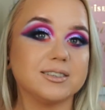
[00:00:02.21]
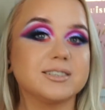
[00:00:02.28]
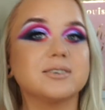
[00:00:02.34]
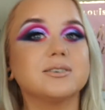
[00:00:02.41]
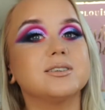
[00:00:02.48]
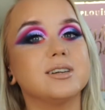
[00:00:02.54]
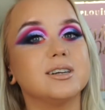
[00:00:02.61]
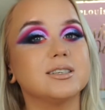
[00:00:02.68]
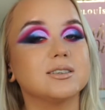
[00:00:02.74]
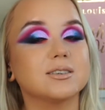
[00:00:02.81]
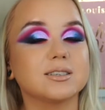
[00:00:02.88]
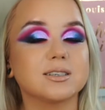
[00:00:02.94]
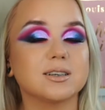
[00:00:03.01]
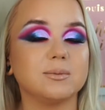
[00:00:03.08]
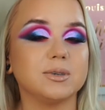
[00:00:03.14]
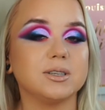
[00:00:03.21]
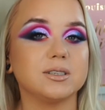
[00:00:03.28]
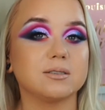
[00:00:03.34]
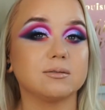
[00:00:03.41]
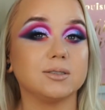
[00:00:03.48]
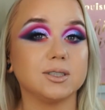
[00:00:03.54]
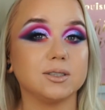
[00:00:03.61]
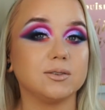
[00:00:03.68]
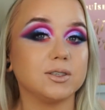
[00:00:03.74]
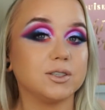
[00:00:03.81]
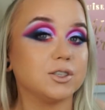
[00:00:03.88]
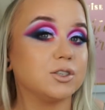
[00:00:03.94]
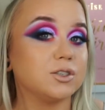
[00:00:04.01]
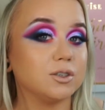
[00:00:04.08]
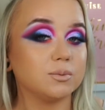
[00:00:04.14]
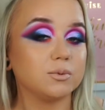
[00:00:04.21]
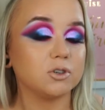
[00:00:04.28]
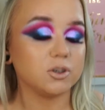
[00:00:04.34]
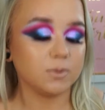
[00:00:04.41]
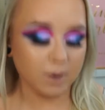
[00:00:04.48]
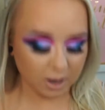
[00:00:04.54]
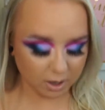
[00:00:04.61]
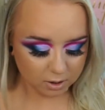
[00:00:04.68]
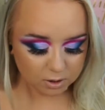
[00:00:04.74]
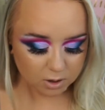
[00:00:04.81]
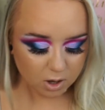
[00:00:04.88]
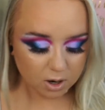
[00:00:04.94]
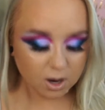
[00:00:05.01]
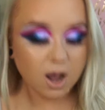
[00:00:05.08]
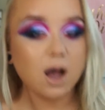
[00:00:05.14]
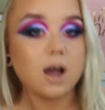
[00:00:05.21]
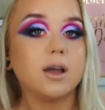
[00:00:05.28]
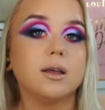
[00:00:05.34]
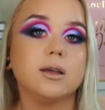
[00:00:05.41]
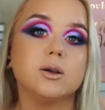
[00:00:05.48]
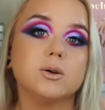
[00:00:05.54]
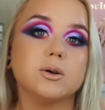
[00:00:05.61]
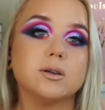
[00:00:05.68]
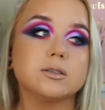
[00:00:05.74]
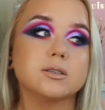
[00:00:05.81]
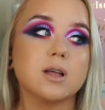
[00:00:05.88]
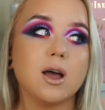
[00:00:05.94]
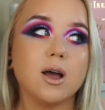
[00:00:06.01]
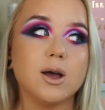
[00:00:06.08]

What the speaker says: So today's look is going to be this really super dramatic look I use